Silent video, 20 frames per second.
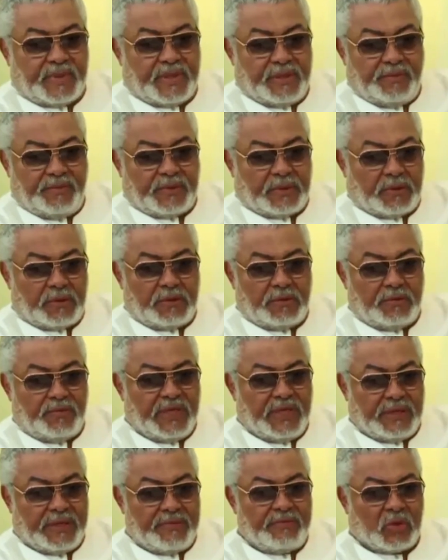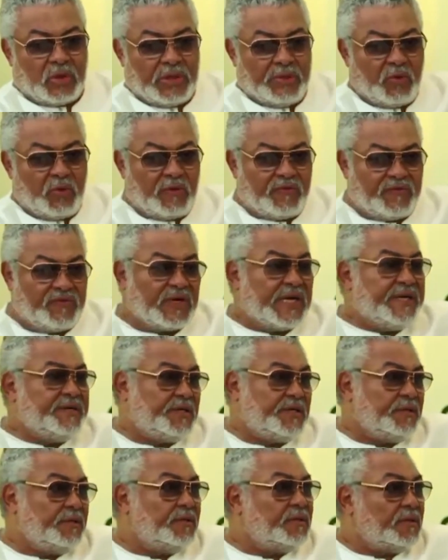people became more and more
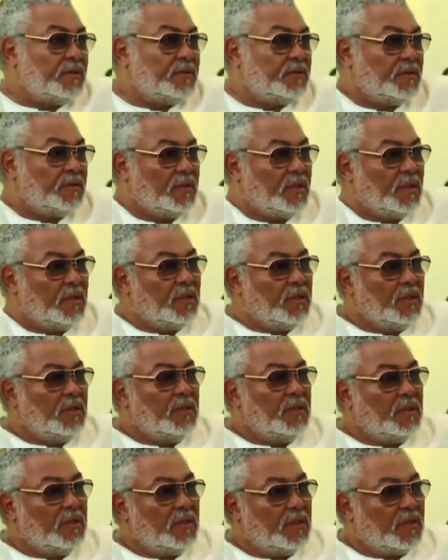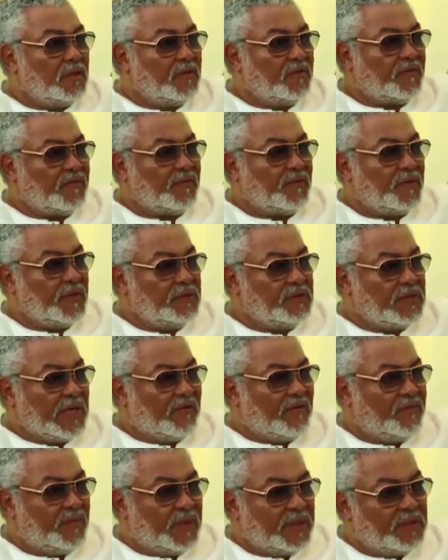frightened of his
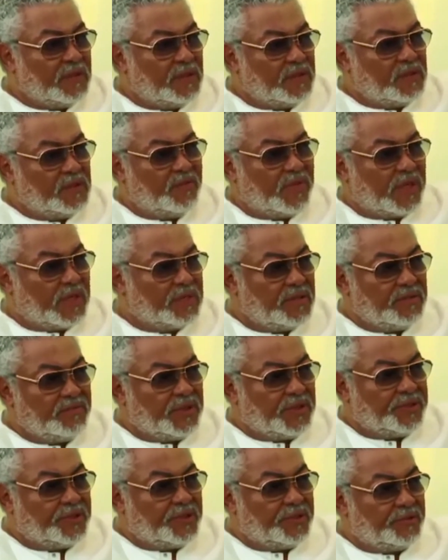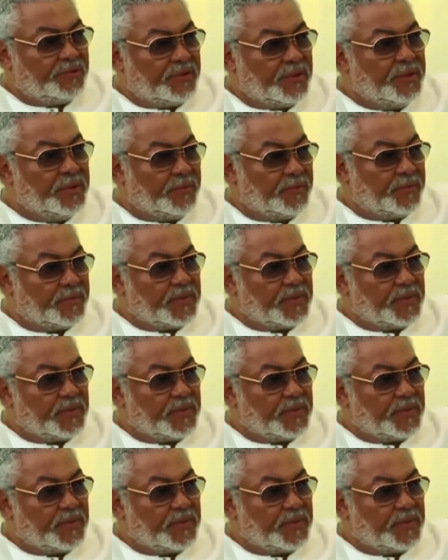government, his party machinery,